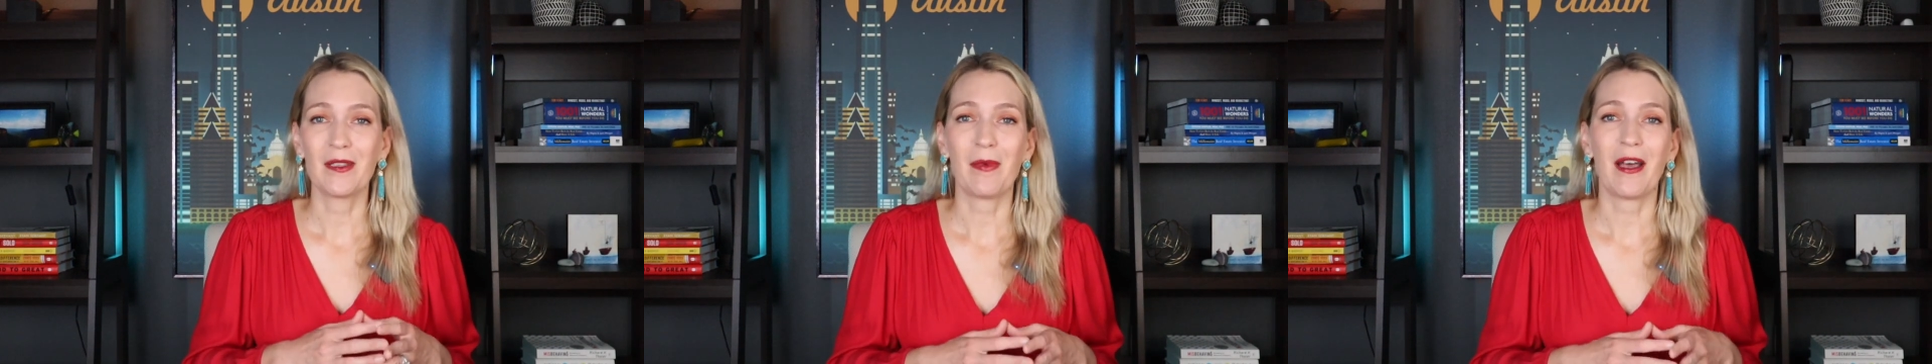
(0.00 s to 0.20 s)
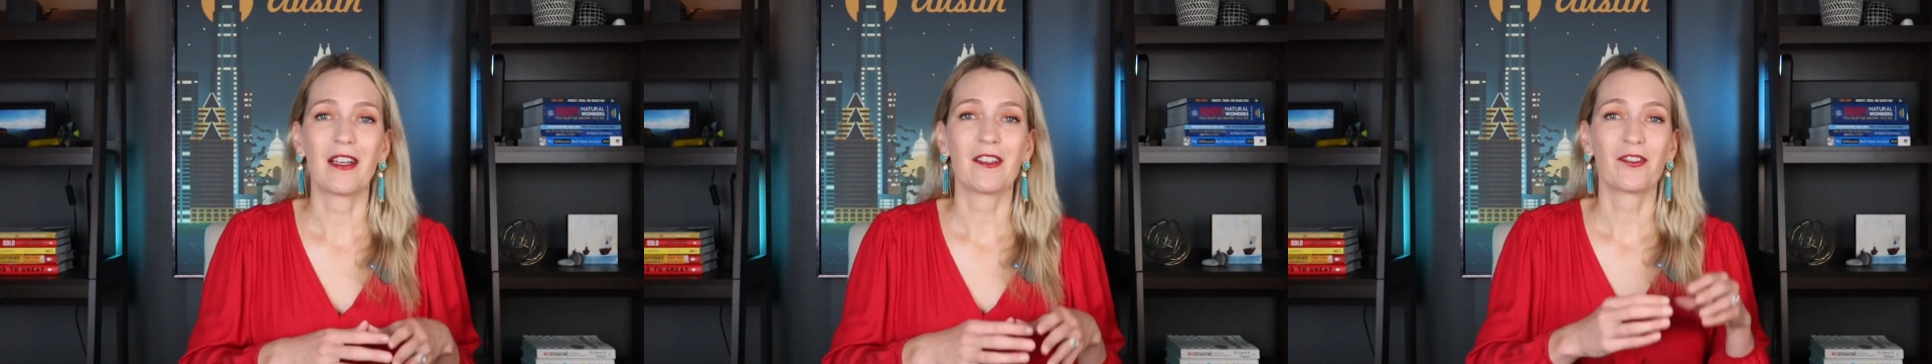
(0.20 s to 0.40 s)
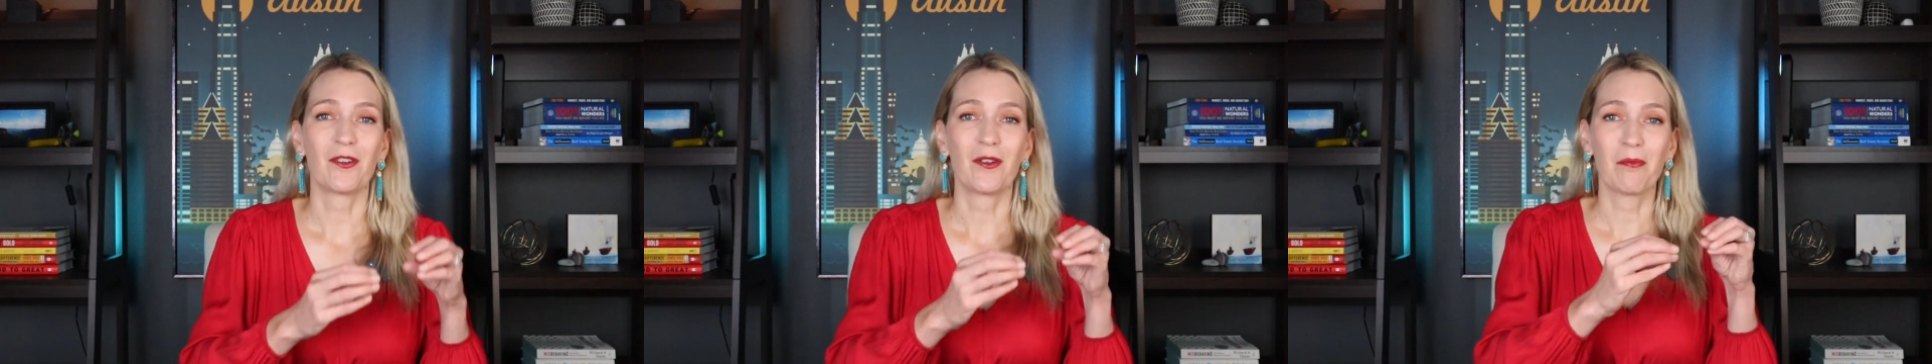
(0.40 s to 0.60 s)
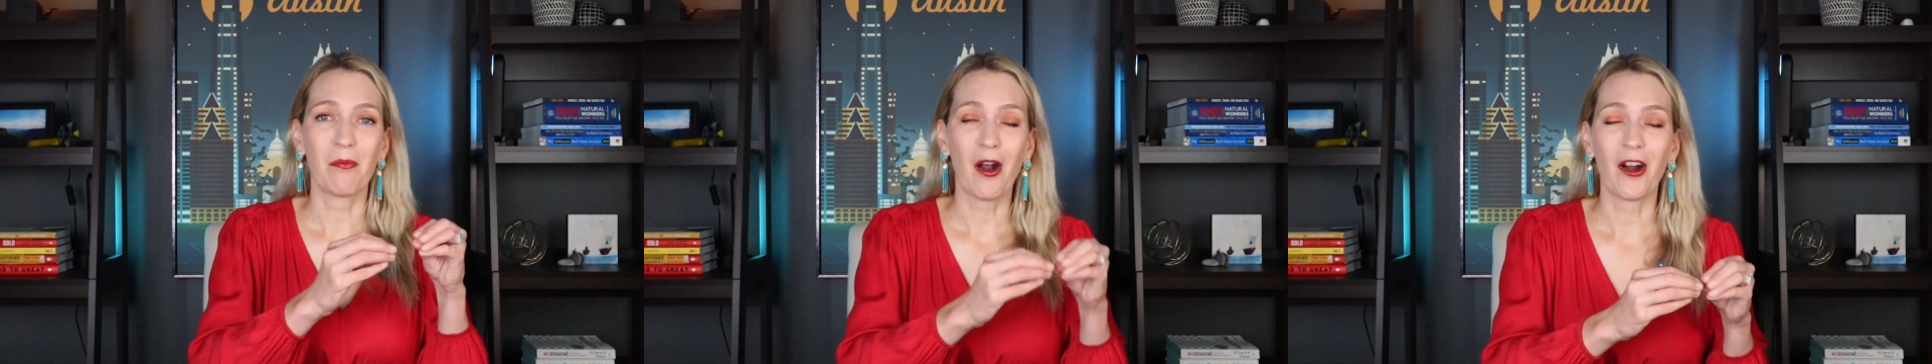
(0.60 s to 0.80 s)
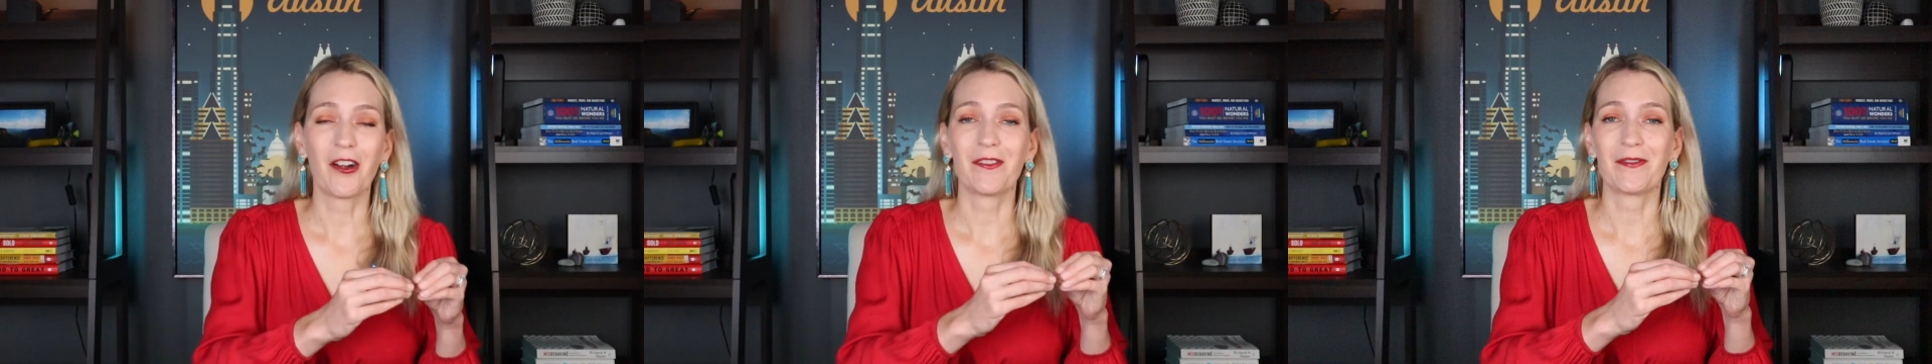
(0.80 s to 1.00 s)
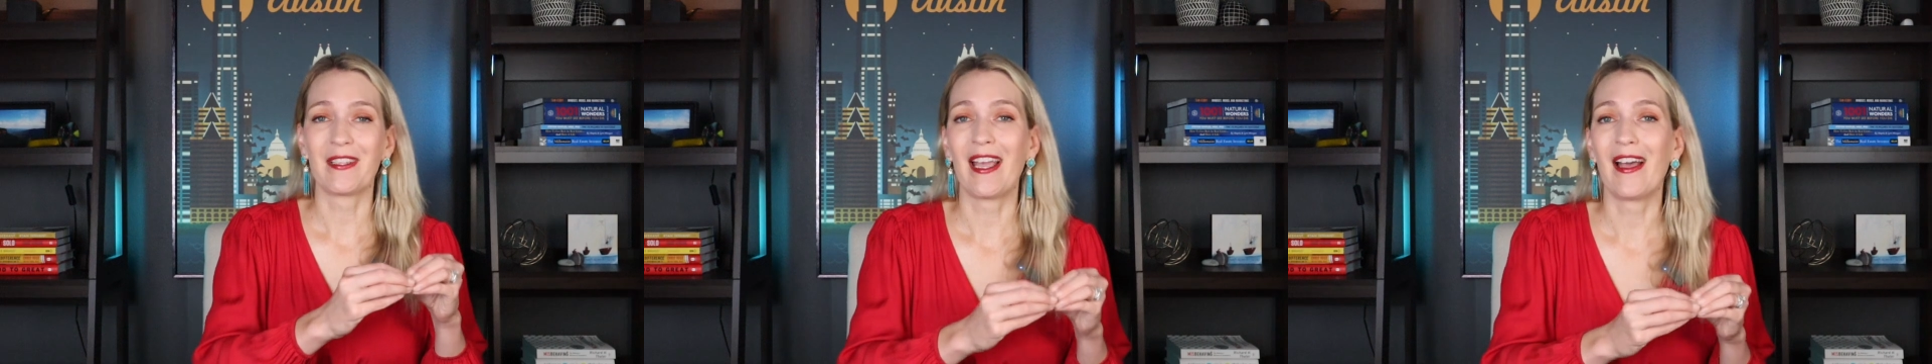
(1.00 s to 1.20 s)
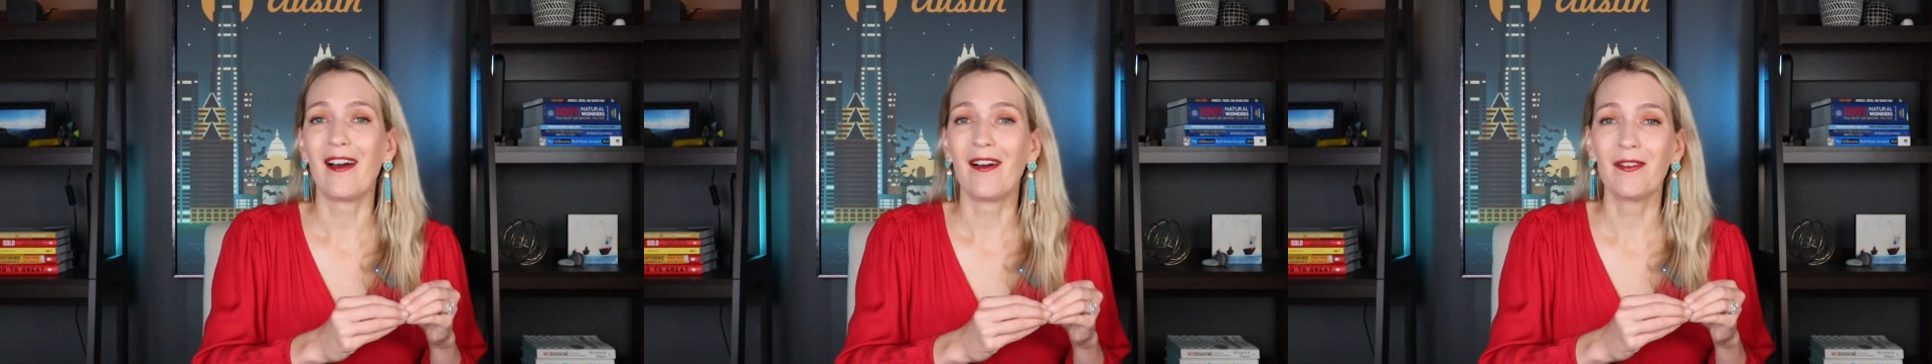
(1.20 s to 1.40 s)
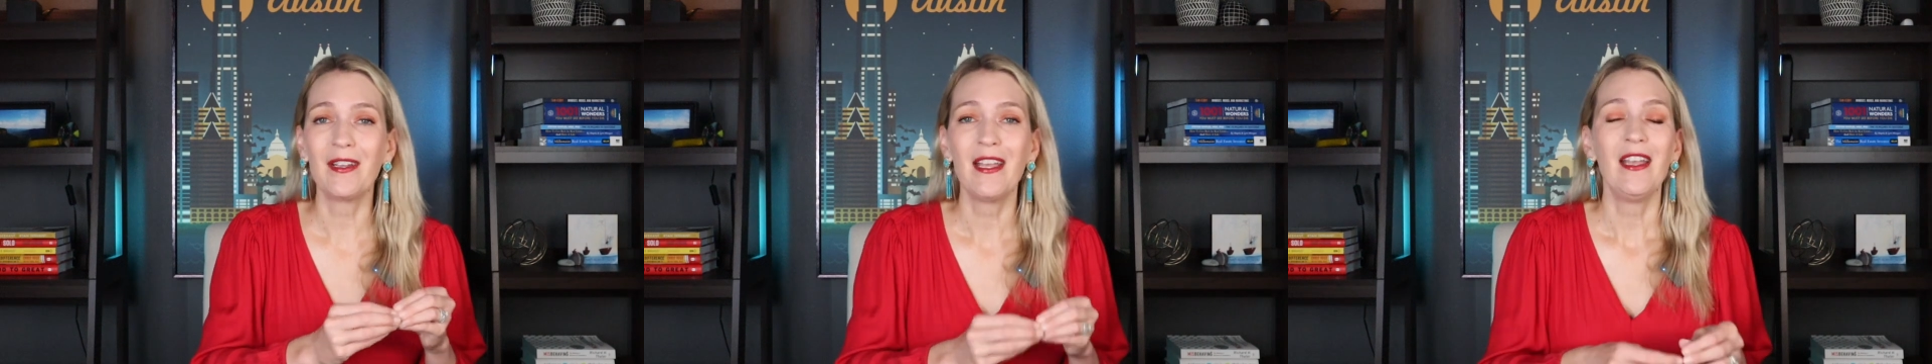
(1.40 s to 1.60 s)
about a certain part of
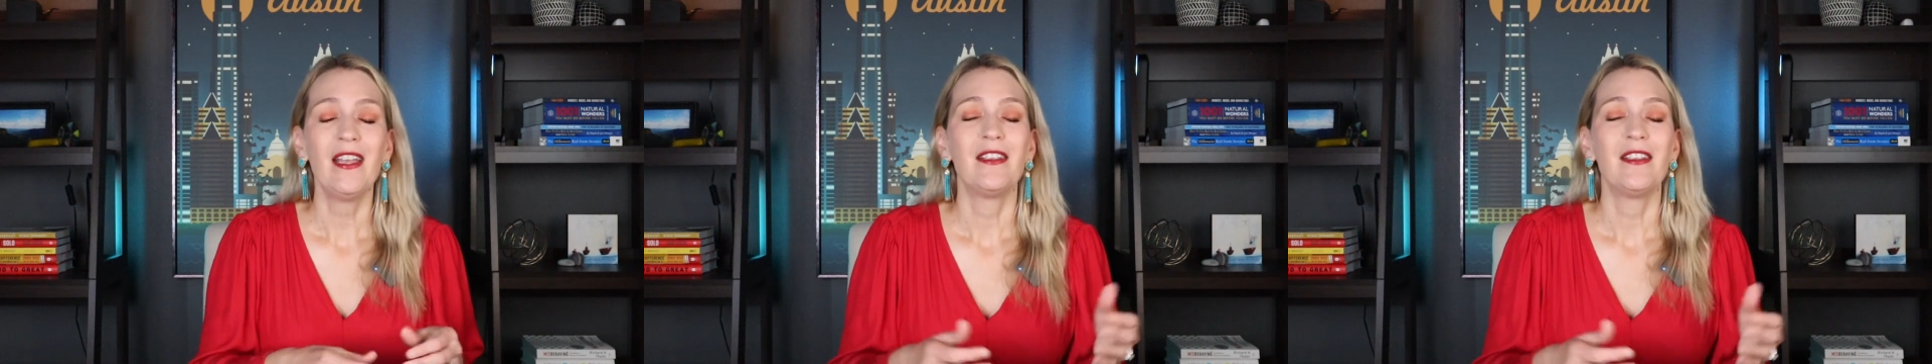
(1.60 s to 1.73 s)
town,